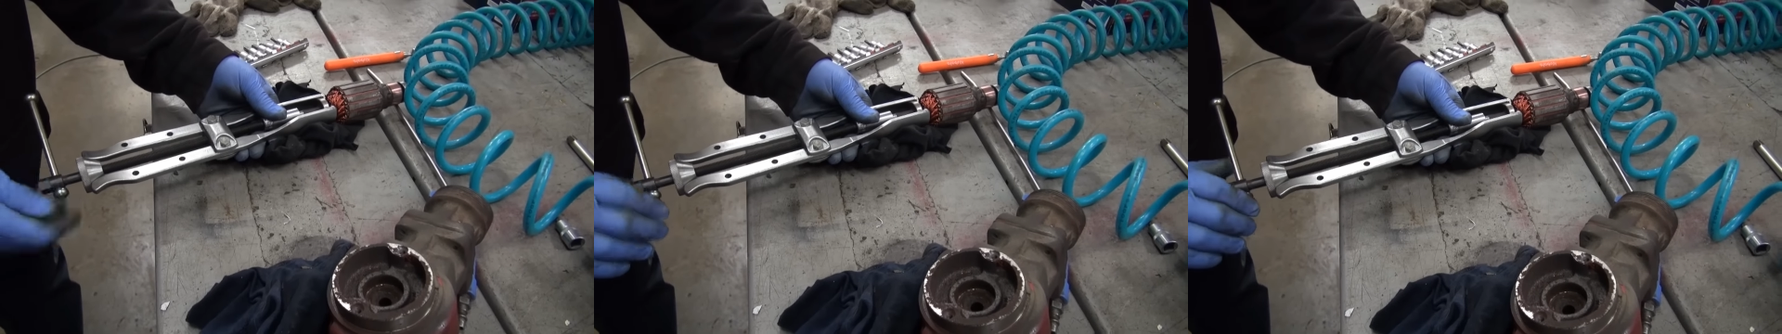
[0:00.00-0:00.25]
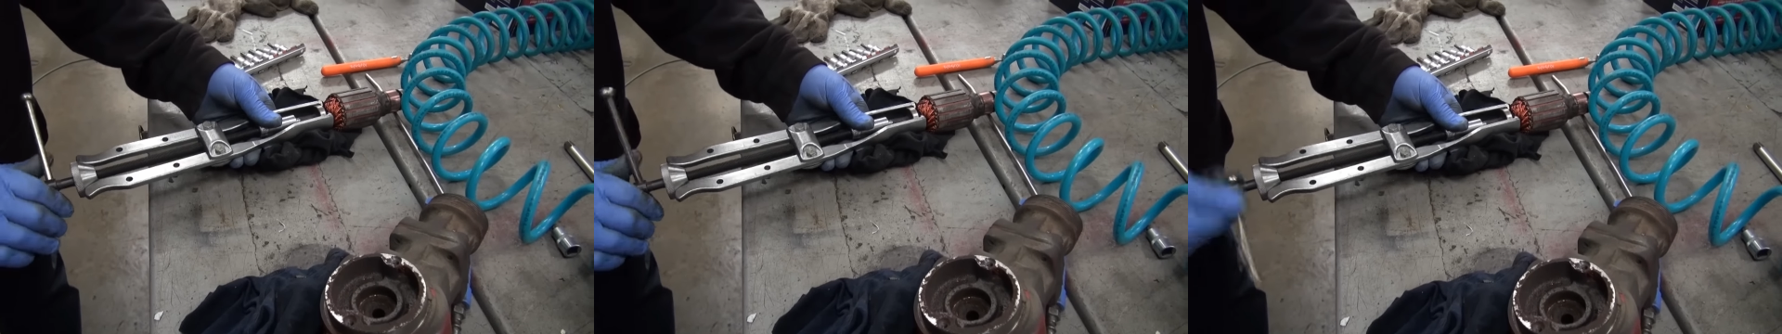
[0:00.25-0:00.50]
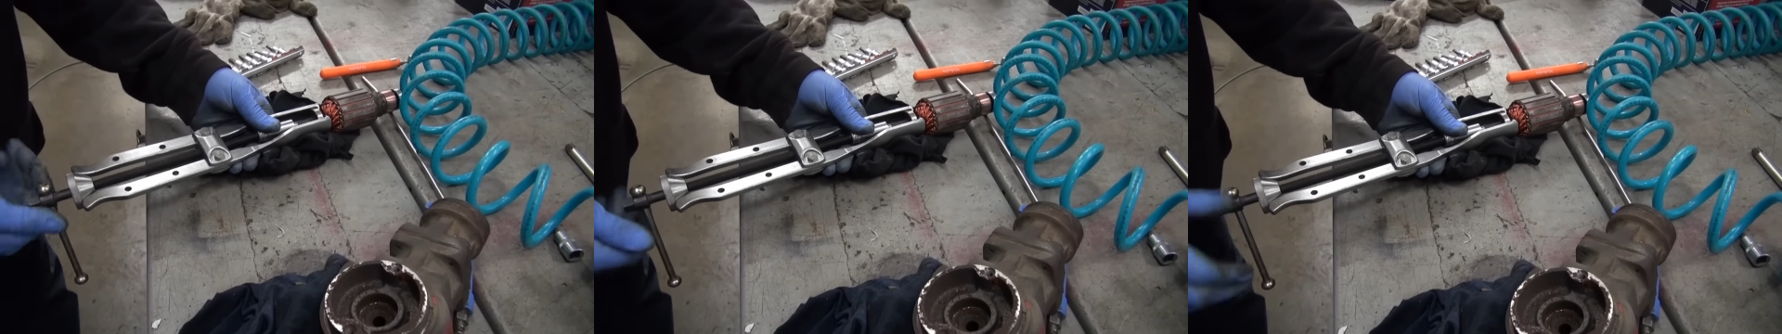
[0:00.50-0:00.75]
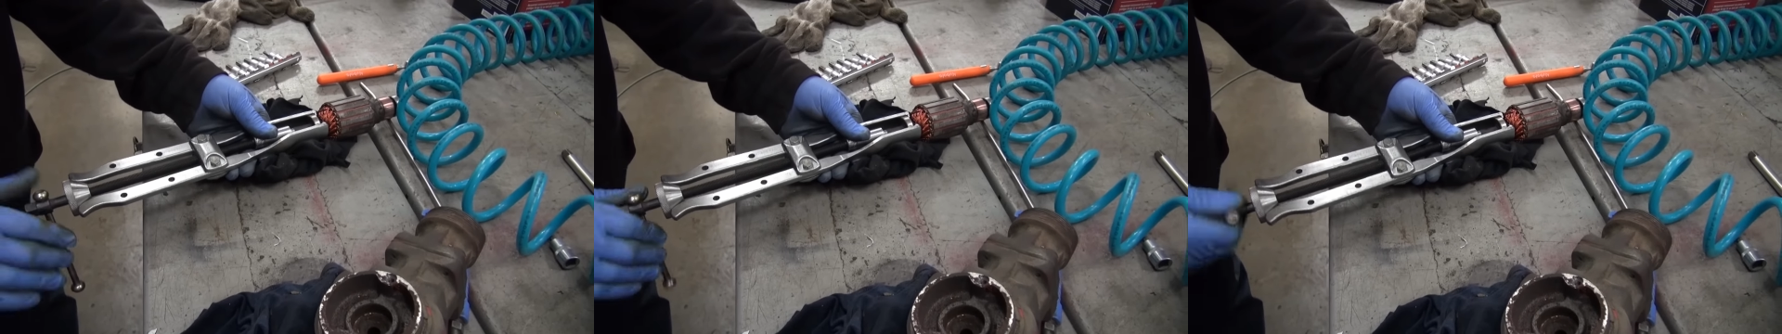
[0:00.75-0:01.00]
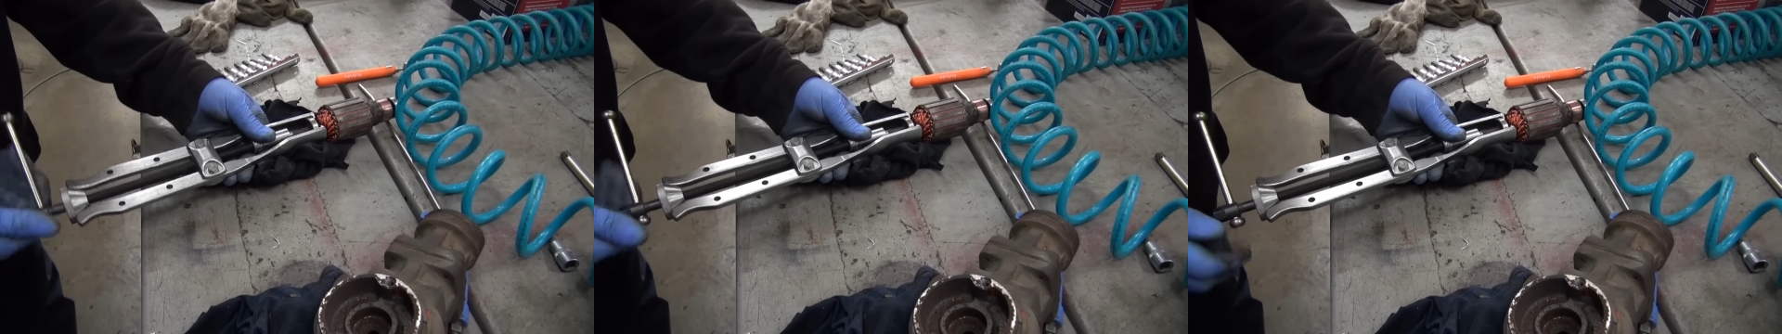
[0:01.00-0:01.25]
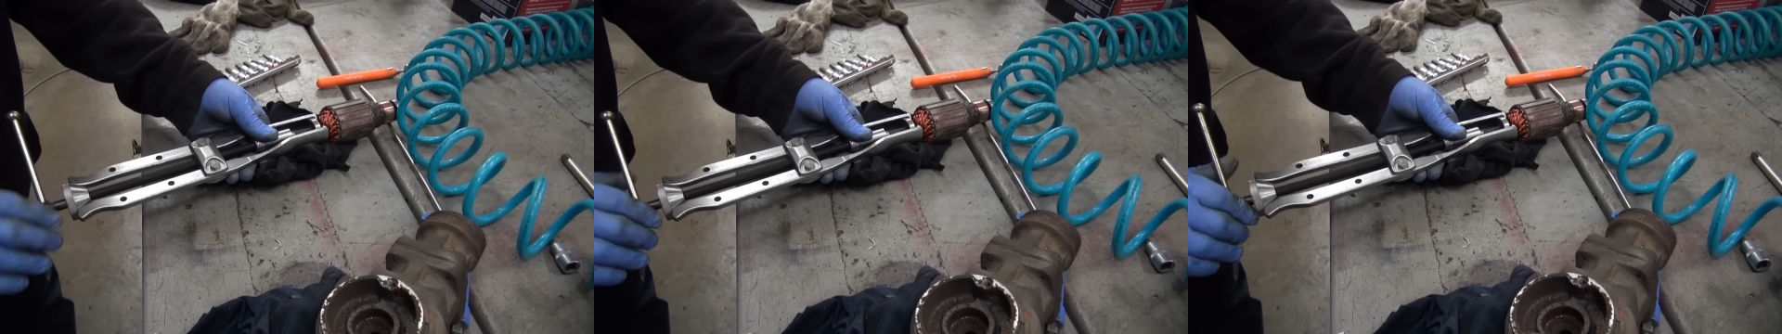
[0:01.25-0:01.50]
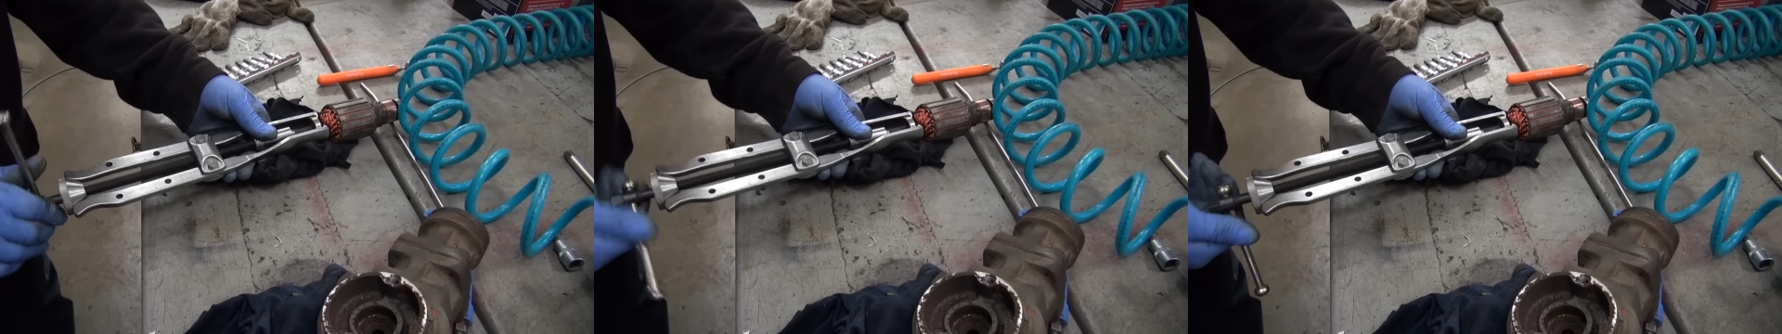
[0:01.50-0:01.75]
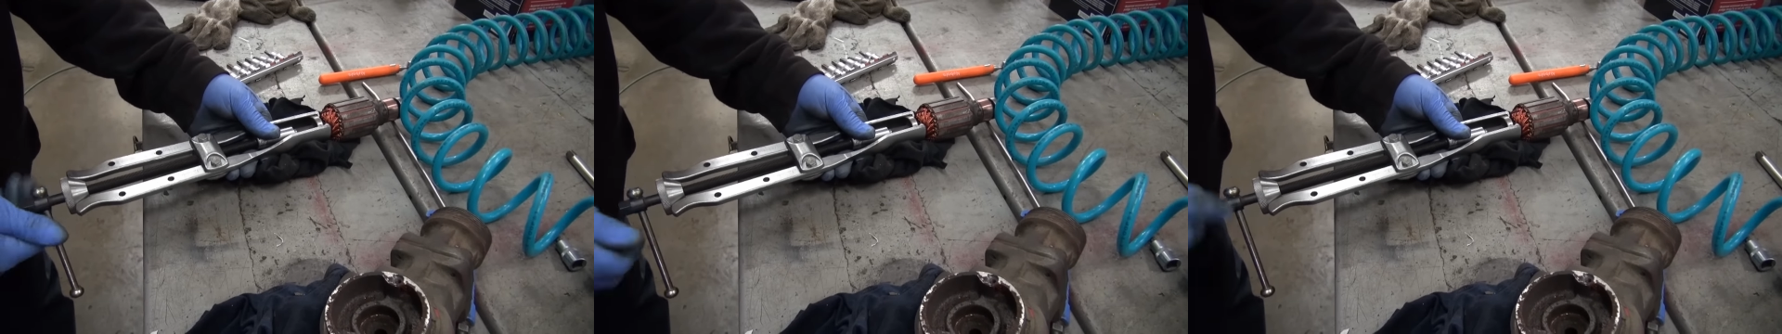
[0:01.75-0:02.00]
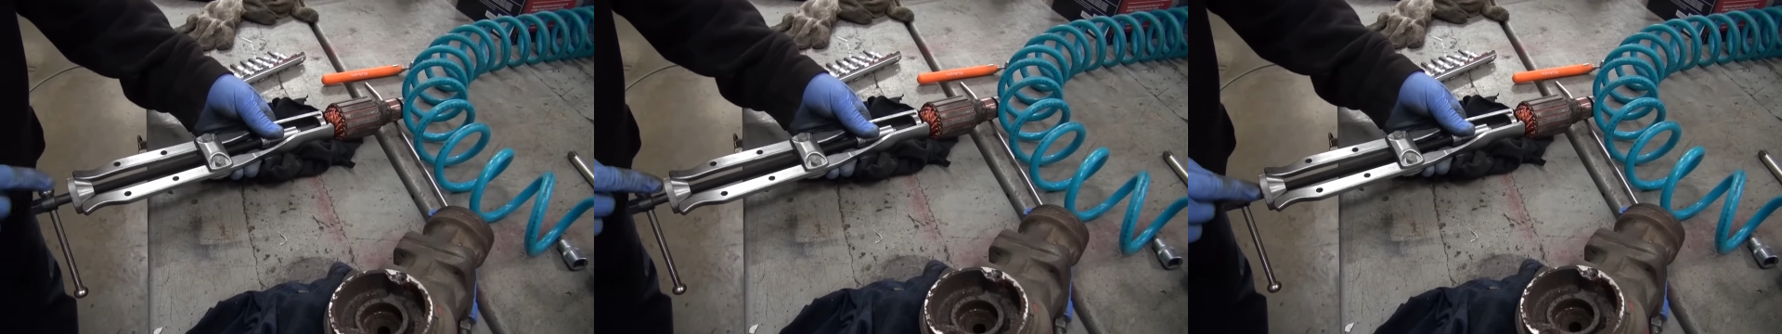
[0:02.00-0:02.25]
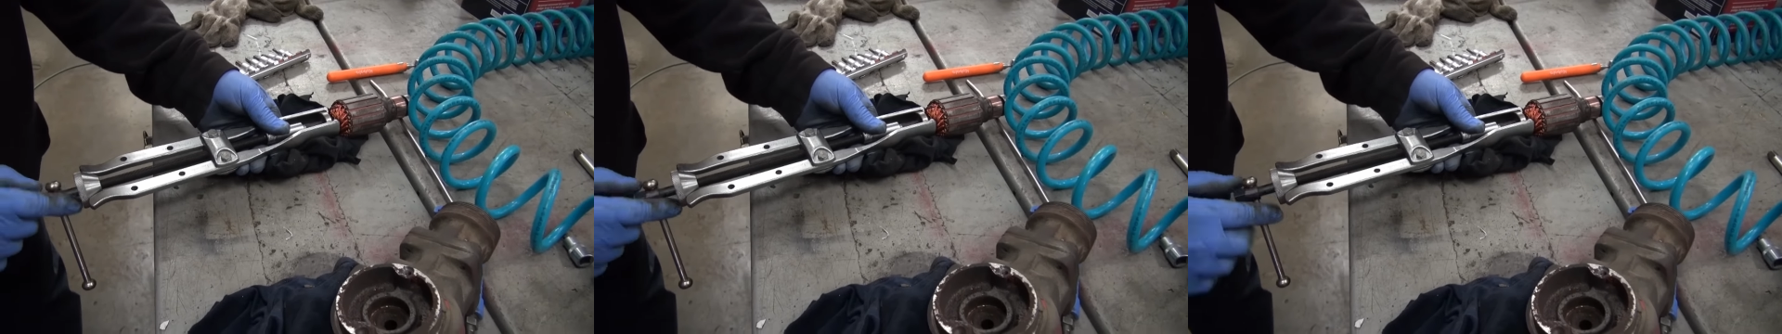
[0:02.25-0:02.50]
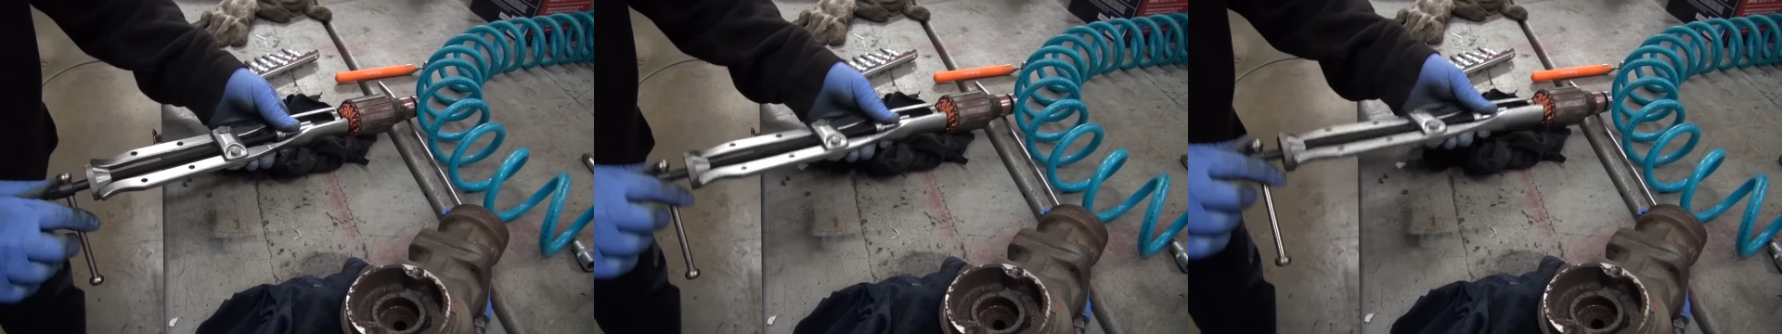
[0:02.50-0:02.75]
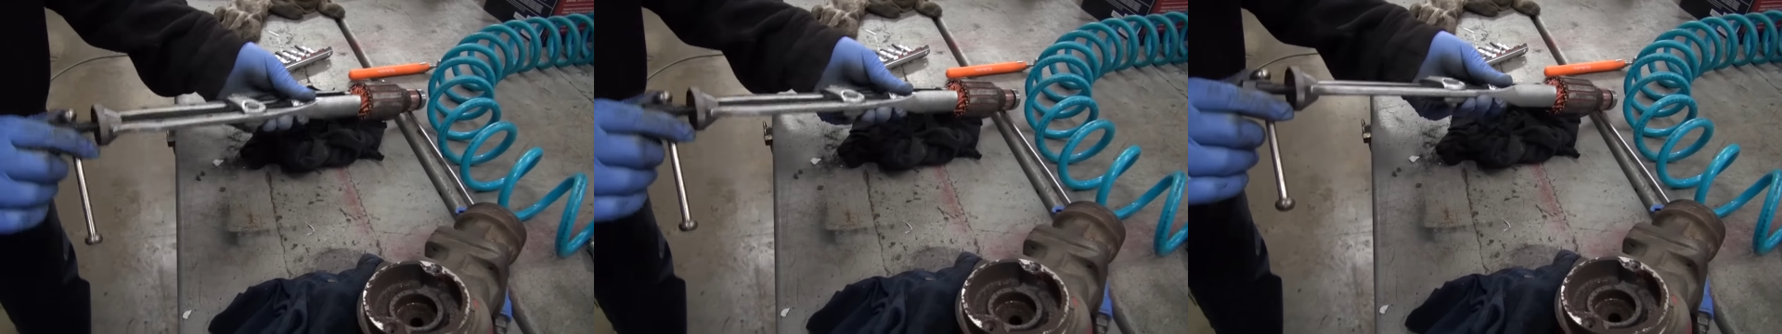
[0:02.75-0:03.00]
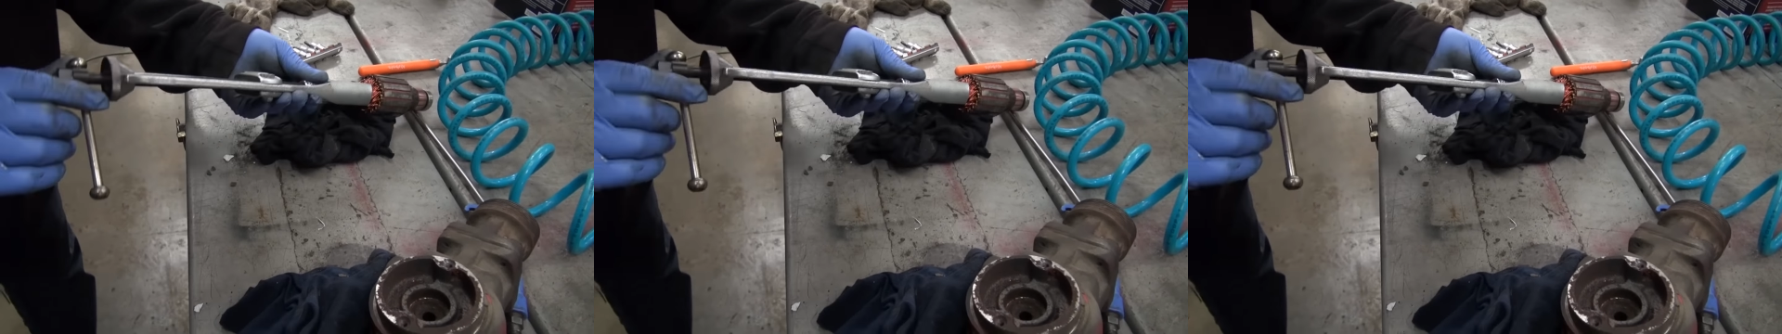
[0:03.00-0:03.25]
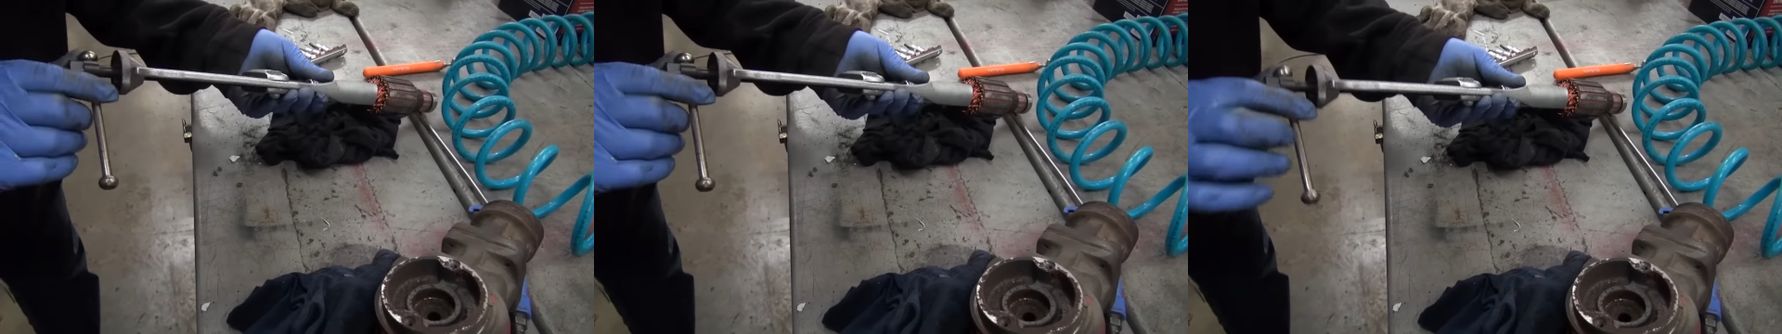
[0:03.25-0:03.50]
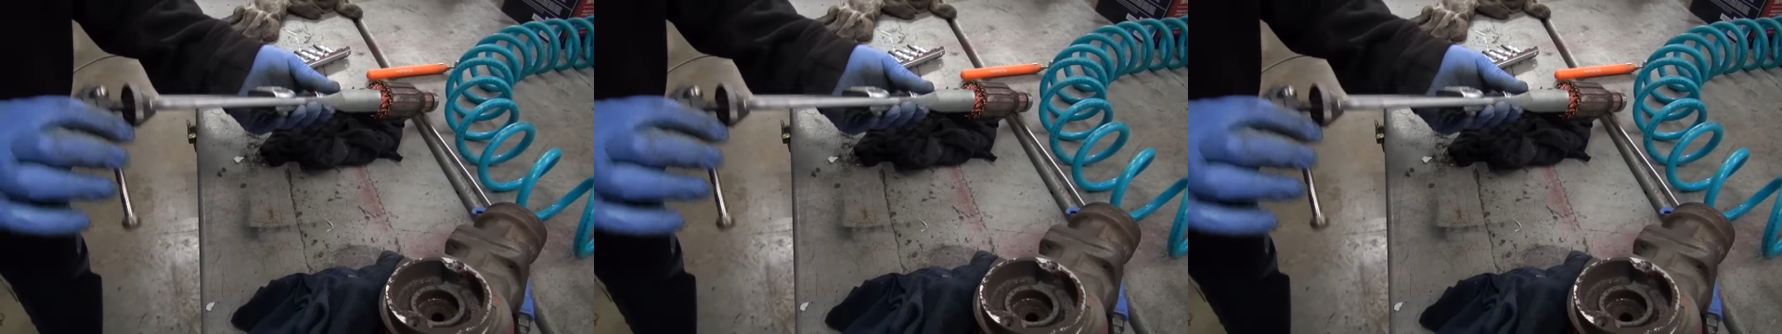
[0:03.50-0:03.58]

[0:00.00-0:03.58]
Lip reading: Nobody's mouth can be seen.